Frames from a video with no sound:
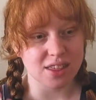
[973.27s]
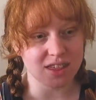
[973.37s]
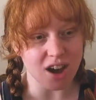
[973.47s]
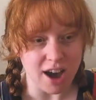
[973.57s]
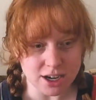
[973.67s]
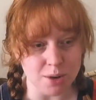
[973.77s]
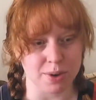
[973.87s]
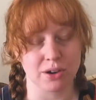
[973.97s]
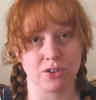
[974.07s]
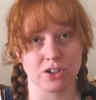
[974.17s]
the
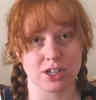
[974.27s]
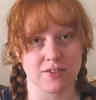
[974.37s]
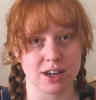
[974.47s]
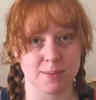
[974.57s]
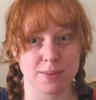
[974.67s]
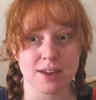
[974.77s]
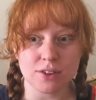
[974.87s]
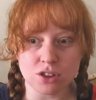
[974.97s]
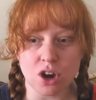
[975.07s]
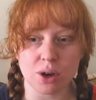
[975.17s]
audiobook version of it,
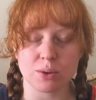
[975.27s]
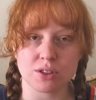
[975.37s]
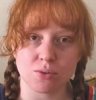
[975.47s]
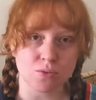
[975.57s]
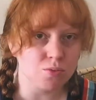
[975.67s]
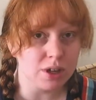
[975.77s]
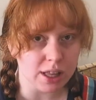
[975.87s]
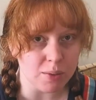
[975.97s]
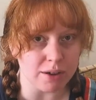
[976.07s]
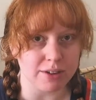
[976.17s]
even though it was
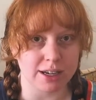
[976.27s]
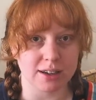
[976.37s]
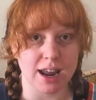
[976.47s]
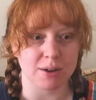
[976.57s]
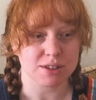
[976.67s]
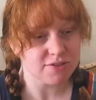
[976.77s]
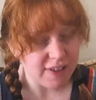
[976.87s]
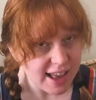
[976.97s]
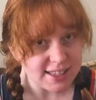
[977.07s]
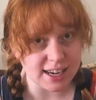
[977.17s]
really well written and it was
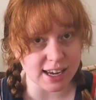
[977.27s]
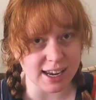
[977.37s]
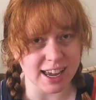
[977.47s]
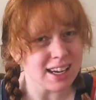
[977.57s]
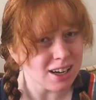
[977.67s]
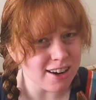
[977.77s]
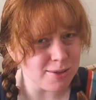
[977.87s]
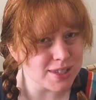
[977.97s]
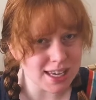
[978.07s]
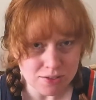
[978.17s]
fascinating and it
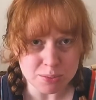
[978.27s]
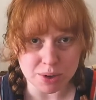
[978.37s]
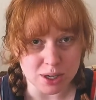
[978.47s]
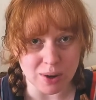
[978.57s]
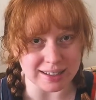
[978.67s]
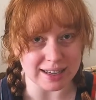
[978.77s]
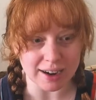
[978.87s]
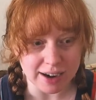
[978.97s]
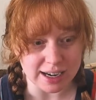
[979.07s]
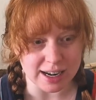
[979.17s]
was even pretty well
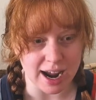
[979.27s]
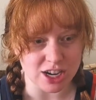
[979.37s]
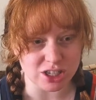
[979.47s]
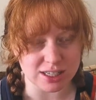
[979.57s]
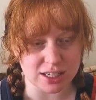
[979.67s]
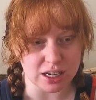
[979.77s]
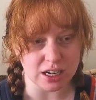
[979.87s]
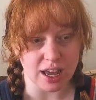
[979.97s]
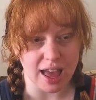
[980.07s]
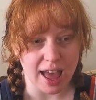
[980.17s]
narrated. I just
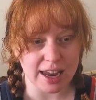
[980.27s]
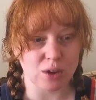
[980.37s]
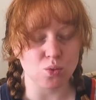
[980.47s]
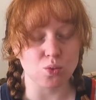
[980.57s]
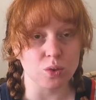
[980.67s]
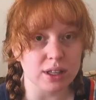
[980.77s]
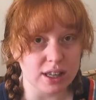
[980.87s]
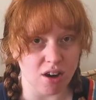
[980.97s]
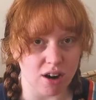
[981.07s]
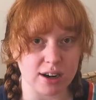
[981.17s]
had a
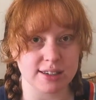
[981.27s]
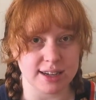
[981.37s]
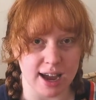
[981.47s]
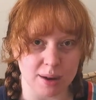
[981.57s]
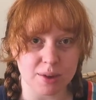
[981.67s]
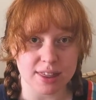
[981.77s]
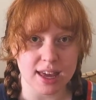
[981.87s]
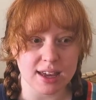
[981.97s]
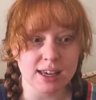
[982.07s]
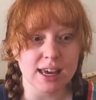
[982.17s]
really hard time with
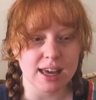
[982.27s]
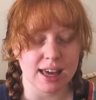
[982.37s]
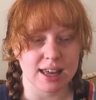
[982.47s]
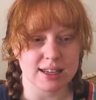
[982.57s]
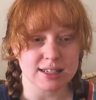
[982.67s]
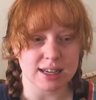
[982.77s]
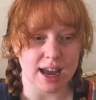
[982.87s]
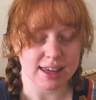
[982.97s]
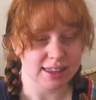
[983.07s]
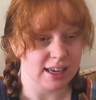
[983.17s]
it, and
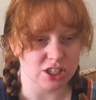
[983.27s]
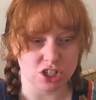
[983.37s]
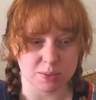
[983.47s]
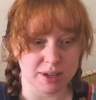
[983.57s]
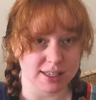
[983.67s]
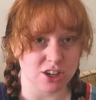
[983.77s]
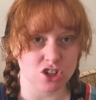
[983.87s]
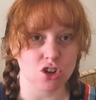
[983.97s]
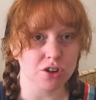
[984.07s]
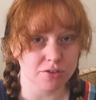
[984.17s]
I think it's just because I
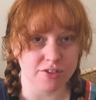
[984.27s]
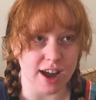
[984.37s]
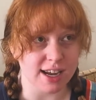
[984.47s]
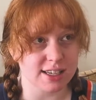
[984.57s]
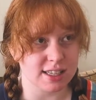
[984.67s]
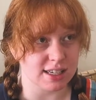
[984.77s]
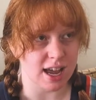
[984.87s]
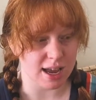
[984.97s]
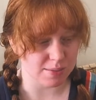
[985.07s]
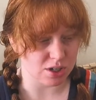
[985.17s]
just couldn't find the
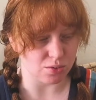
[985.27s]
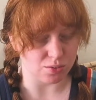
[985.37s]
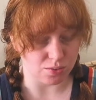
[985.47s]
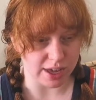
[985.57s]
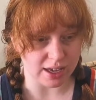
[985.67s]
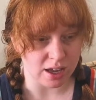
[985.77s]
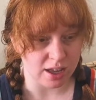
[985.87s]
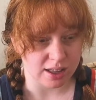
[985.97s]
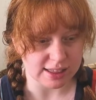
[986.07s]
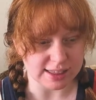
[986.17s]
time to like
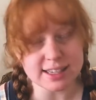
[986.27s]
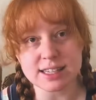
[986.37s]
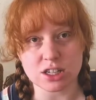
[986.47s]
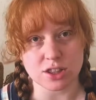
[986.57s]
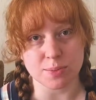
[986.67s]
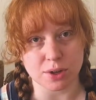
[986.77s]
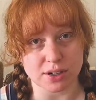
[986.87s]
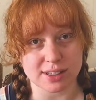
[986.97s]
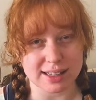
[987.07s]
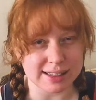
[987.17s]
listen to the
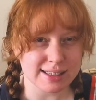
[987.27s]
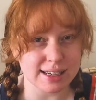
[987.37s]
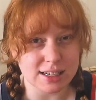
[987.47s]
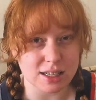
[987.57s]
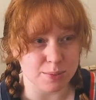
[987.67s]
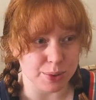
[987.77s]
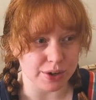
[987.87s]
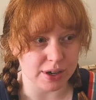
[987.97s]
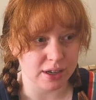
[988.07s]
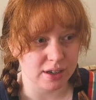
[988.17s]
book. Like, listening to the book,